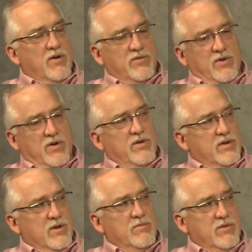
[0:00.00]
starting to
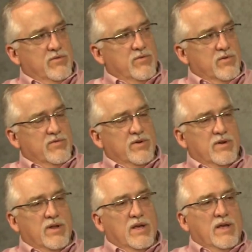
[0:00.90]
come to the
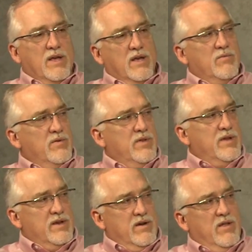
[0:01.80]
forefront. And when the
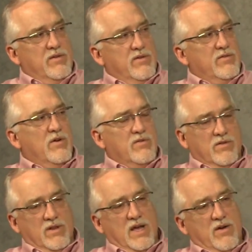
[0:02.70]
technology starts
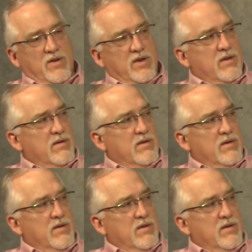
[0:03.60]
allowing